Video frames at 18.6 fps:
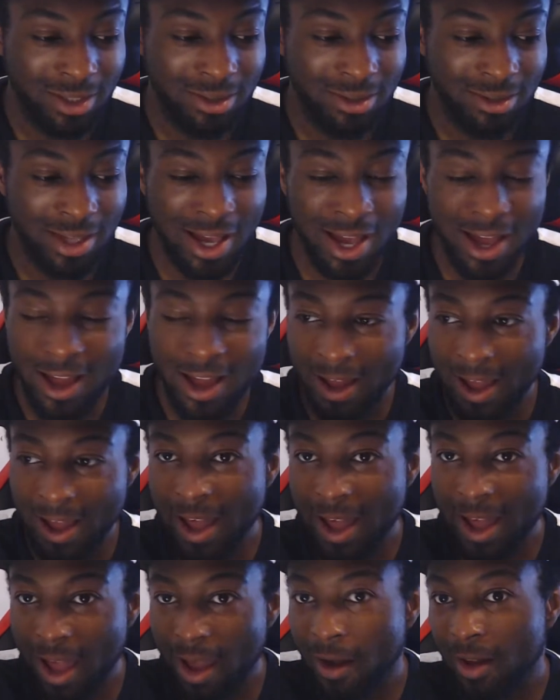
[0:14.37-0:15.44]

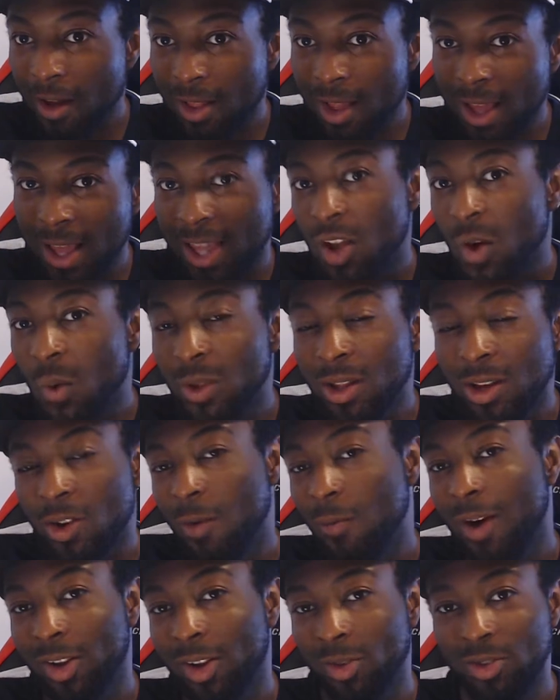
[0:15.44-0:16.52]
I don't want to go
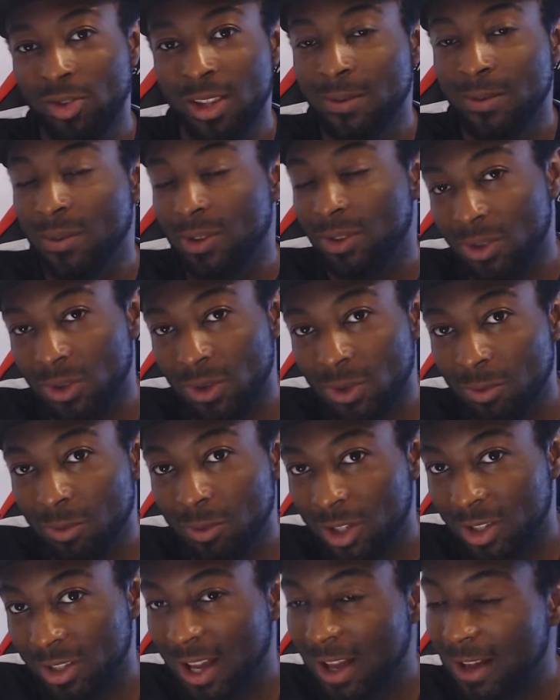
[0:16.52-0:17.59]
back to Xenoverse 2
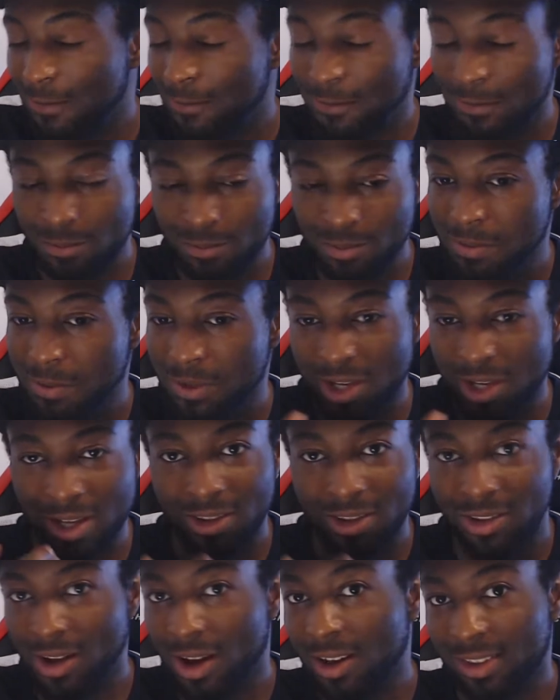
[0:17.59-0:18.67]
because I've pretty much
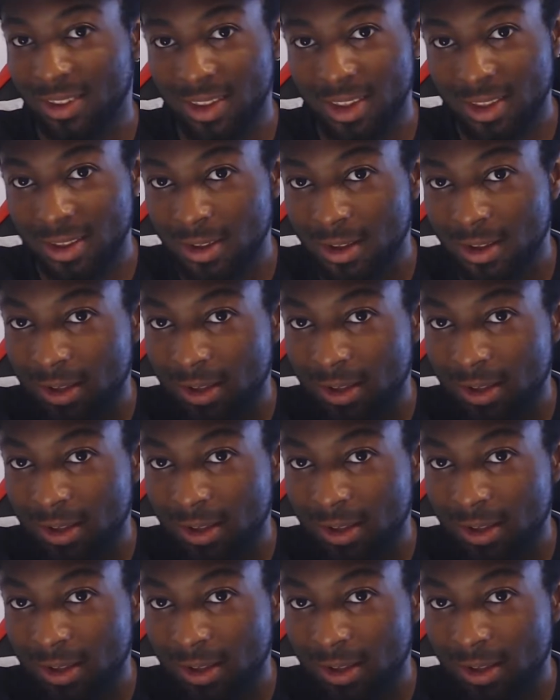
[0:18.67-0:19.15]
exhausted